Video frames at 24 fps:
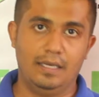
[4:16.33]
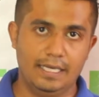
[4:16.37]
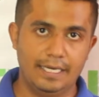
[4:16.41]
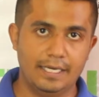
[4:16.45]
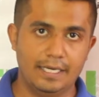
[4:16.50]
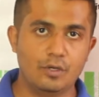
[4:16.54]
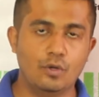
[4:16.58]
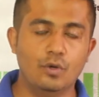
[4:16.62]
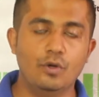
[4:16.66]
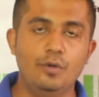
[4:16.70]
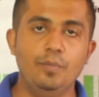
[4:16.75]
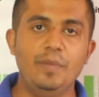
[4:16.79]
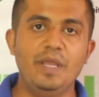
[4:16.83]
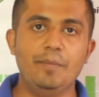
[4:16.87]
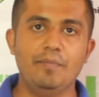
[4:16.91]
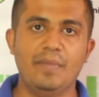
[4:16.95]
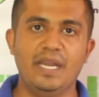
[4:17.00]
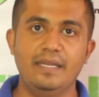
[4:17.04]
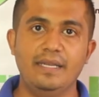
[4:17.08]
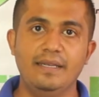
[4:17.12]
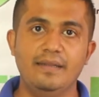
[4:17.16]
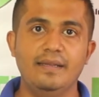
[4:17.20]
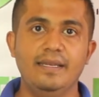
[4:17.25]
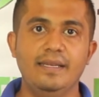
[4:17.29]
It could be
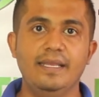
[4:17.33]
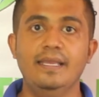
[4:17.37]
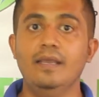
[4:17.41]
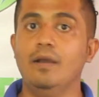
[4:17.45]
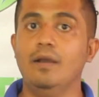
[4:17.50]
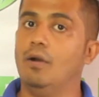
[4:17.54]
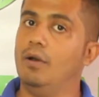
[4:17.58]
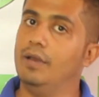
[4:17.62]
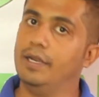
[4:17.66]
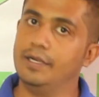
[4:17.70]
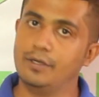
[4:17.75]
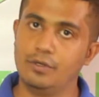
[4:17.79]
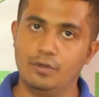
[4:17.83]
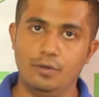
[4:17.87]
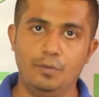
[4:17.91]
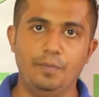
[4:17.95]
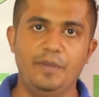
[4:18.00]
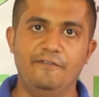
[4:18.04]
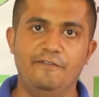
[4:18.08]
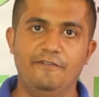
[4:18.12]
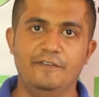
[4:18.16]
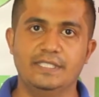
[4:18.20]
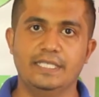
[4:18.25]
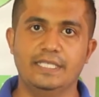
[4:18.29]
mentally, it could
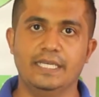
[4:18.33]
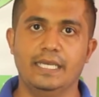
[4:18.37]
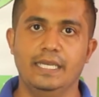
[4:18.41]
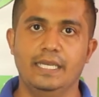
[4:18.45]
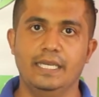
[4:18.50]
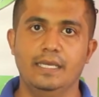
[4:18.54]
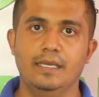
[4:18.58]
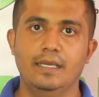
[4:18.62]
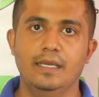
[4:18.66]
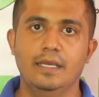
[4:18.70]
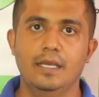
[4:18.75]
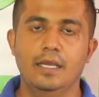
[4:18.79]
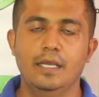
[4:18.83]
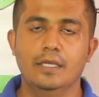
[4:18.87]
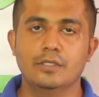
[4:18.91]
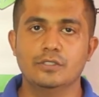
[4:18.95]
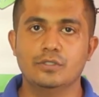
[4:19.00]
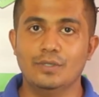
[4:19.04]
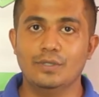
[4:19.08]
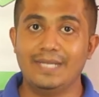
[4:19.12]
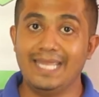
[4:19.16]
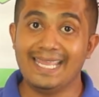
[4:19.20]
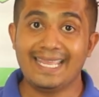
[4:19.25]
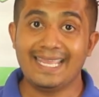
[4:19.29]
be physically. So
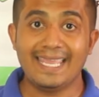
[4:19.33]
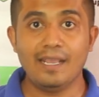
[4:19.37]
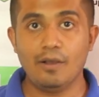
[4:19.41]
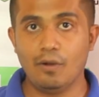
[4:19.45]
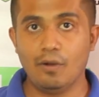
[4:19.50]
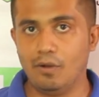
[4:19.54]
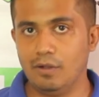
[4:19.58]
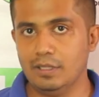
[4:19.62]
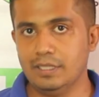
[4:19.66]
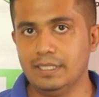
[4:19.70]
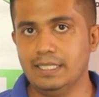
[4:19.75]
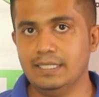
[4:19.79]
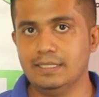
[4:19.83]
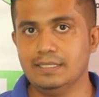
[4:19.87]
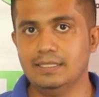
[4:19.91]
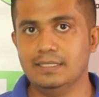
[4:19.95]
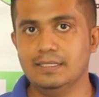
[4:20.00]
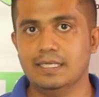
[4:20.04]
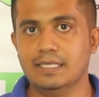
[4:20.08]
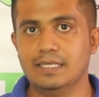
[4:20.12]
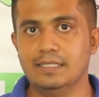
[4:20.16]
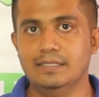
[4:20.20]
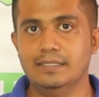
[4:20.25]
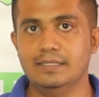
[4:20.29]
taking all these in
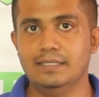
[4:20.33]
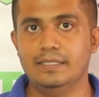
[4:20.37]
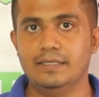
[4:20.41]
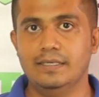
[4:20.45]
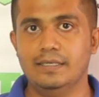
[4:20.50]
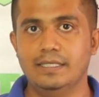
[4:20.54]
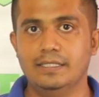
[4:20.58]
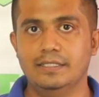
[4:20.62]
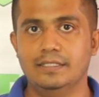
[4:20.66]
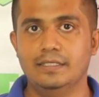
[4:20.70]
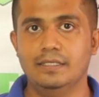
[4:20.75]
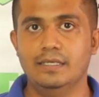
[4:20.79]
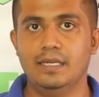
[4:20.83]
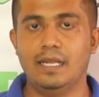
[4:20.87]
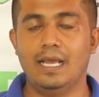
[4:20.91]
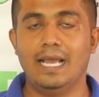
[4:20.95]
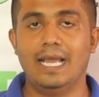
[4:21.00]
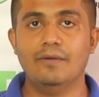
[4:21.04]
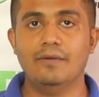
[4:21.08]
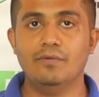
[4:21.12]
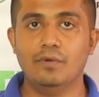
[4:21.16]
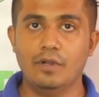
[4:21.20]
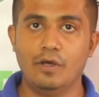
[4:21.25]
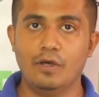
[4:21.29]
consideration,
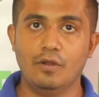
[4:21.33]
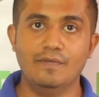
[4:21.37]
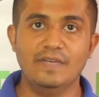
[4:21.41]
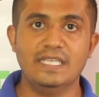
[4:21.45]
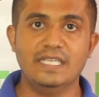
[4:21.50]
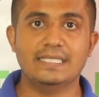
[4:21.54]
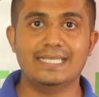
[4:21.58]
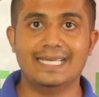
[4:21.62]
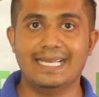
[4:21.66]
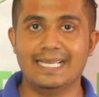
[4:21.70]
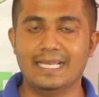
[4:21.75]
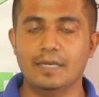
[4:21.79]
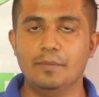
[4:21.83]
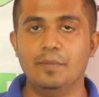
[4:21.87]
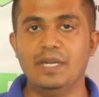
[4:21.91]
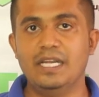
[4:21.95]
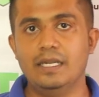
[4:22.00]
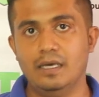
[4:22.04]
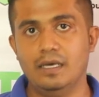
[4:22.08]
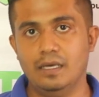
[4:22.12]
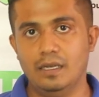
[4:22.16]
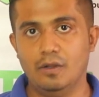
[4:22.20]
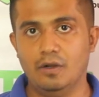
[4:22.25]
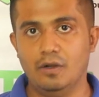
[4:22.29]
I would always recommend
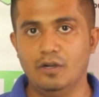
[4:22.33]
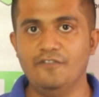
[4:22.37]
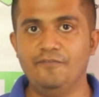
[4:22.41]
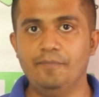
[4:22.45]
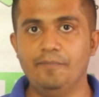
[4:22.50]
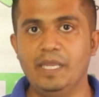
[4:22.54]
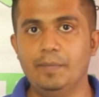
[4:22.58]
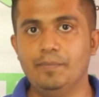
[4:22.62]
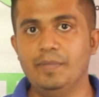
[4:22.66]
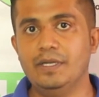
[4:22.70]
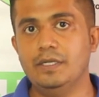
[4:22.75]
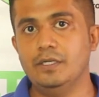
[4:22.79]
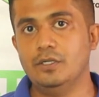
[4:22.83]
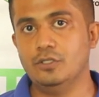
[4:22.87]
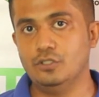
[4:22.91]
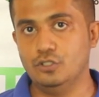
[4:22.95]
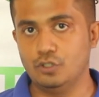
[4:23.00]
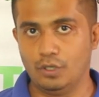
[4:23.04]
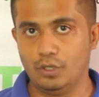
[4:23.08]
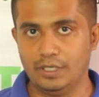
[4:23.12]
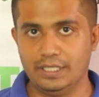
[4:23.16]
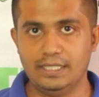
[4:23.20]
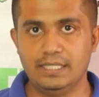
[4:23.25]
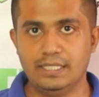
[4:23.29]
a lot of people to
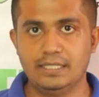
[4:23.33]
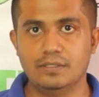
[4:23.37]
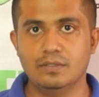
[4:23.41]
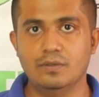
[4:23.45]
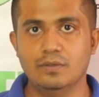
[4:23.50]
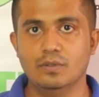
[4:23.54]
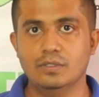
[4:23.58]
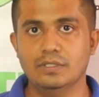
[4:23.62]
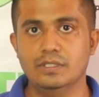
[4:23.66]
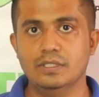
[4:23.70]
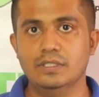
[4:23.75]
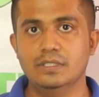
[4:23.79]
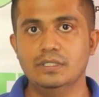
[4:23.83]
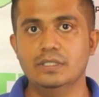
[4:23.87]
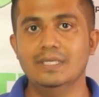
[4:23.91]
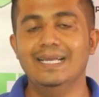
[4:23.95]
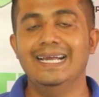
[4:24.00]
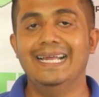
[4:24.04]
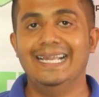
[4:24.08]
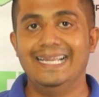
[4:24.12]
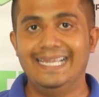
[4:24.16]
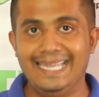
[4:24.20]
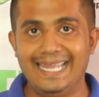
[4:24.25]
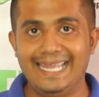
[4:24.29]
join these courses,
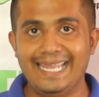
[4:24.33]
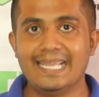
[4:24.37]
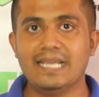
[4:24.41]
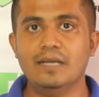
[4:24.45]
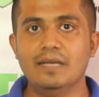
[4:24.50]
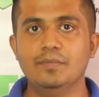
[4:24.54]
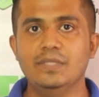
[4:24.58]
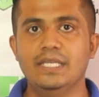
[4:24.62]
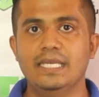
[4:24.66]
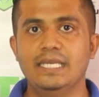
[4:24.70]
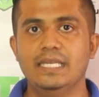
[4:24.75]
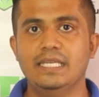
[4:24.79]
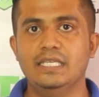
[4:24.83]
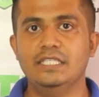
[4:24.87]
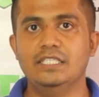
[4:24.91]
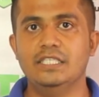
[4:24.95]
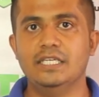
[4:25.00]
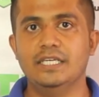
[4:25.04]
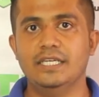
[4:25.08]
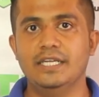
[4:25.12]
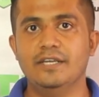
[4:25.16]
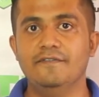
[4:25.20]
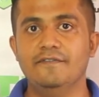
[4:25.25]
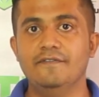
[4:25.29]
take up the
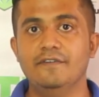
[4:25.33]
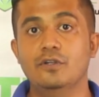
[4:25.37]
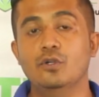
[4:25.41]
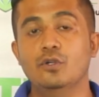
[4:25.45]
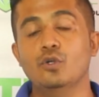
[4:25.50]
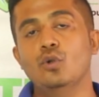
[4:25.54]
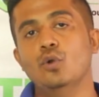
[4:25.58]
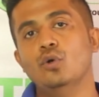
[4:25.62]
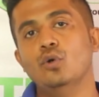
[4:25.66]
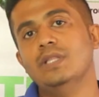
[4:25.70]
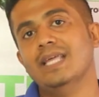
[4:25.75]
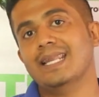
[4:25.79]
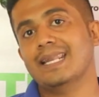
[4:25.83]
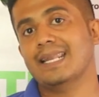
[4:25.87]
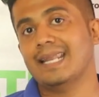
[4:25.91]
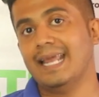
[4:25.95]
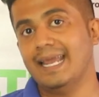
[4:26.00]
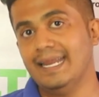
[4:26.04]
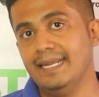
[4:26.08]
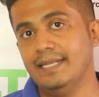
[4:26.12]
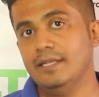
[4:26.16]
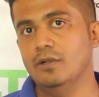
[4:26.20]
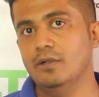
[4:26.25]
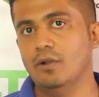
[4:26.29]
initiative to know the
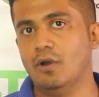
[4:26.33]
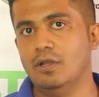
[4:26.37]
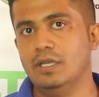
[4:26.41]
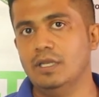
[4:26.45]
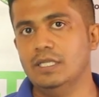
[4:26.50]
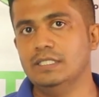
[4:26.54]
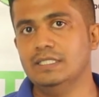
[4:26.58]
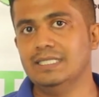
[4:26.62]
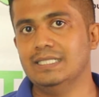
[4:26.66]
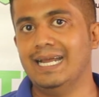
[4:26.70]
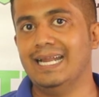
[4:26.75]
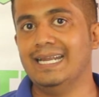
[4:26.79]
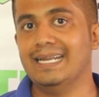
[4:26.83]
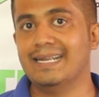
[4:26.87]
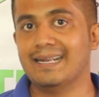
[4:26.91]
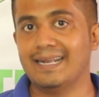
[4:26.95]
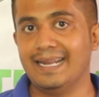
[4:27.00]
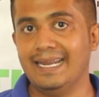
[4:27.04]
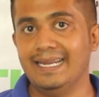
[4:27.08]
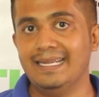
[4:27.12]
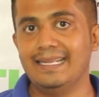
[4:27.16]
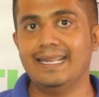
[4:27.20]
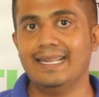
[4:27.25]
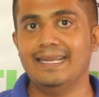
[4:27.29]
right knowledge and
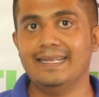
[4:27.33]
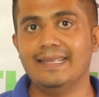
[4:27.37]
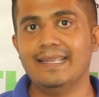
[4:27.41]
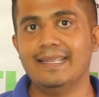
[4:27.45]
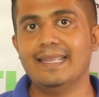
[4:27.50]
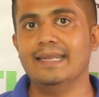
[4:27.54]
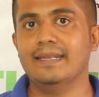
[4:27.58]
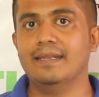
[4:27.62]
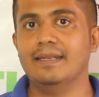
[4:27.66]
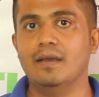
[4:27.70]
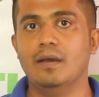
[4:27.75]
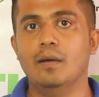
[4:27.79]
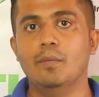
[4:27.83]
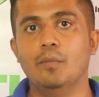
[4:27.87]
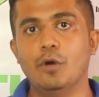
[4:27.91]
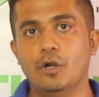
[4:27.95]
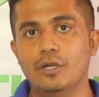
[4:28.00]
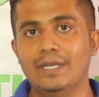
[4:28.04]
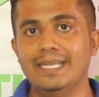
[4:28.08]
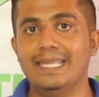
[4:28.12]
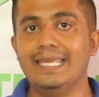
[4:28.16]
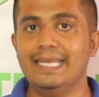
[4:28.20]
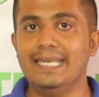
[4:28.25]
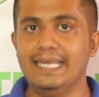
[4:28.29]
right etiquette about
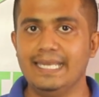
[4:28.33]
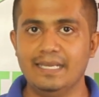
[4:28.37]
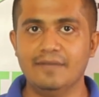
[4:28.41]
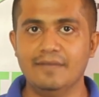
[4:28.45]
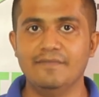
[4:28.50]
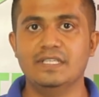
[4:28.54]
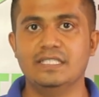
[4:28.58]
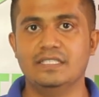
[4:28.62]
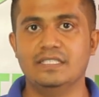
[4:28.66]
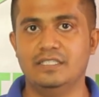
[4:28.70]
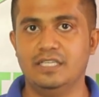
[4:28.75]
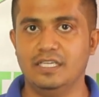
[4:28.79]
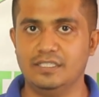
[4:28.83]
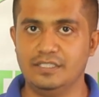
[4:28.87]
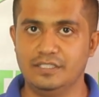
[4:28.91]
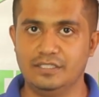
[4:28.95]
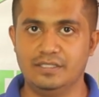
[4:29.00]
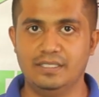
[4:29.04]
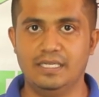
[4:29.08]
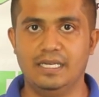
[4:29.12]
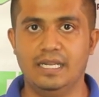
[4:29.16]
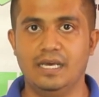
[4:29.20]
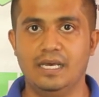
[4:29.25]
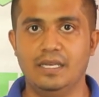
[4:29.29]
dealing with such
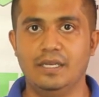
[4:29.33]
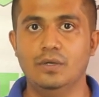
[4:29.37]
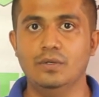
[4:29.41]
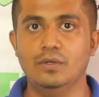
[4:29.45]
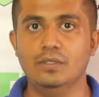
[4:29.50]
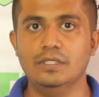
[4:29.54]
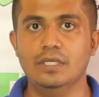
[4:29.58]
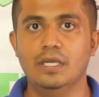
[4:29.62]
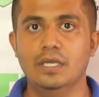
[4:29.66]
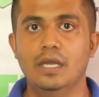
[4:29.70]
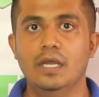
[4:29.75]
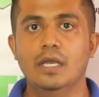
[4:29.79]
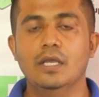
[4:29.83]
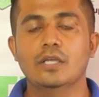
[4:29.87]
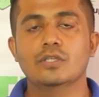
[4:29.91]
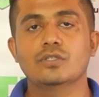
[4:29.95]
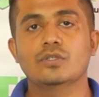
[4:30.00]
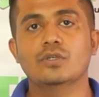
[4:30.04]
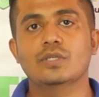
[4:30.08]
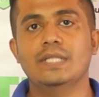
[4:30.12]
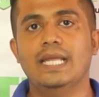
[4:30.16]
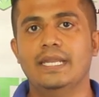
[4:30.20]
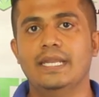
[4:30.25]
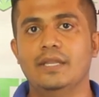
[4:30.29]
scenarios
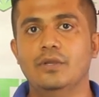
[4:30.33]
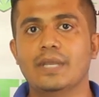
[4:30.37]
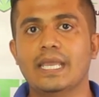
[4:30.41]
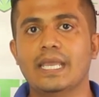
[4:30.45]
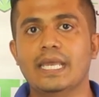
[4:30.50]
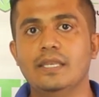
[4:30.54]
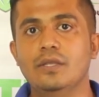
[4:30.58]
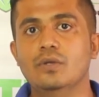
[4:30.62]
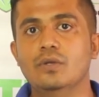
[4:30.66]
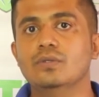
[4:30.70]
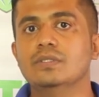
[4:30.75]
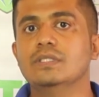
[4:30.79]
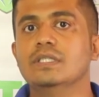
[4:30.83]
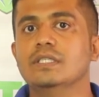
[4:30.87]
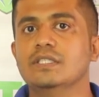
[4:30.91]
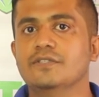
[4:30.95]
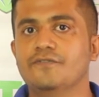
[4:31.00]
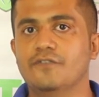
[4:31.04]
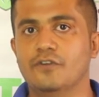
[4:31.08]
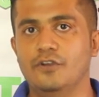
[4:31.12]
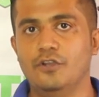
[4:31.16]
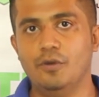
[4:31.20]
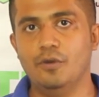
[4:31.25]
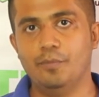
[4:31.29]
so that you can use this
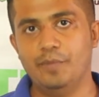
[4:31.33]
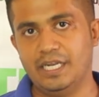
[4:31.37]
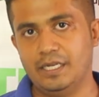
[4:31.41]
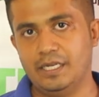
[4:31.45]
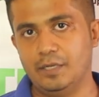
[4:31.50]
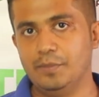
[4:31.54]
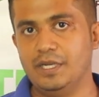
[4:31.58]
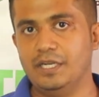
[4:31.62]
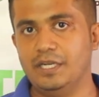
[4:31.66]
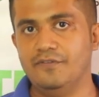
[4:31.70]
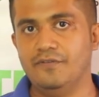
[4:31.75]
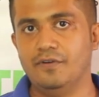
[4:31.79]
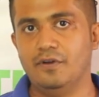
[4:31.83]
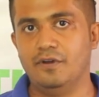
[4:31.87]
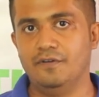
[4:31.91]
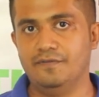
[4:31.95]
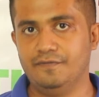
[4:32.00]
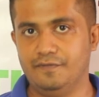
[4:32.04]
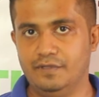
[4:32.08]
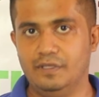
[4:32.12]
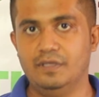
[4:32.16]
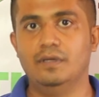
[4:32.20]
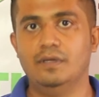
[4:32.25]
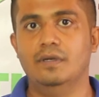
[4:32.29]
for your betterment of
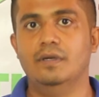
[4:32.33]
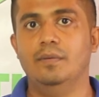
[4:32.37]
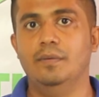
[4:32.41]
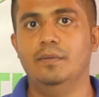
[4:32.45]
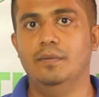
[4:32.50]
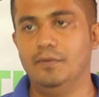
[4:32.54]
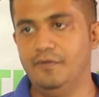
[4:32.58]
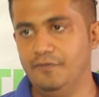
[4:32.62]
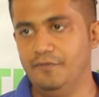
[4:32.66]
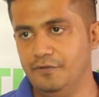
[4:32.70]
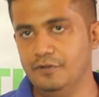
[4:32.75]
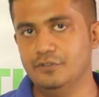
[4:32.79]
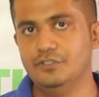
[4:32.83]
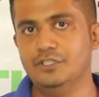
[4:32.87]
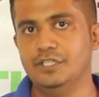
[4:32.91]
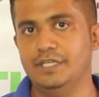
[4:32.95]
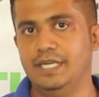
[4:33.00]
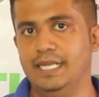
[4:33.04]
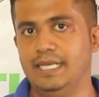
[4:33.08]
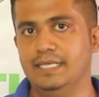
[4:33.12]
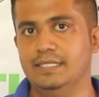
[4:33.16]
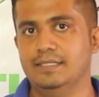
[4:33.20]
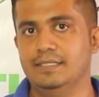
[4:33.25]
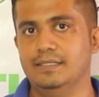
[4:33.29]
the future
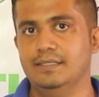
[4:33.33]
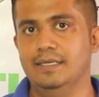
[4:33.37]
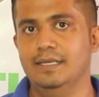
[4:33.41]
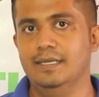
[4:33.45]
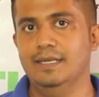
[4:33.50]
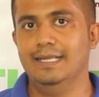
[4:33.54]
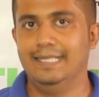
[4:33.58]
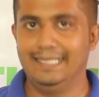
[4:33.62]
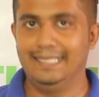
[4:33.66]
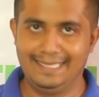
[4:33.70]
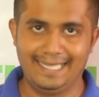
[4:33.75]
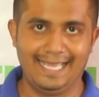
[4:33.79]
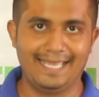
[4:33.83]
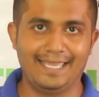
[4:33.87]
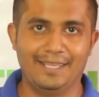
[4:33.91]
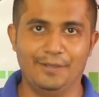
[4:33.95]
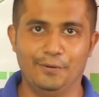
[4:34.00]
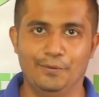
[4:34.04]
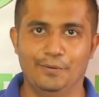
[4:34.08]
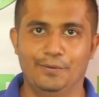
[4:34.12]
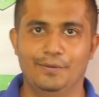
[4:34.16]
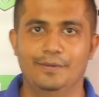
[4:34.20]
days. Thank you.